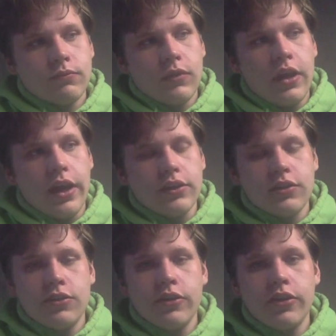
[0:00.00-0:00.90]

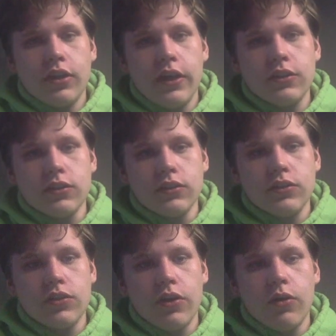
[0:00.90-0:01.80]
Next, circulation.
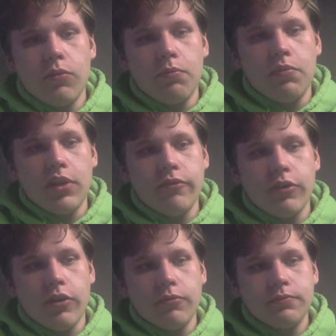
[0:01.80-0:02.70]
So blood
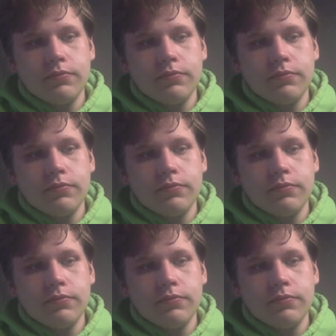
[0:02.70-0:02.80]
flow.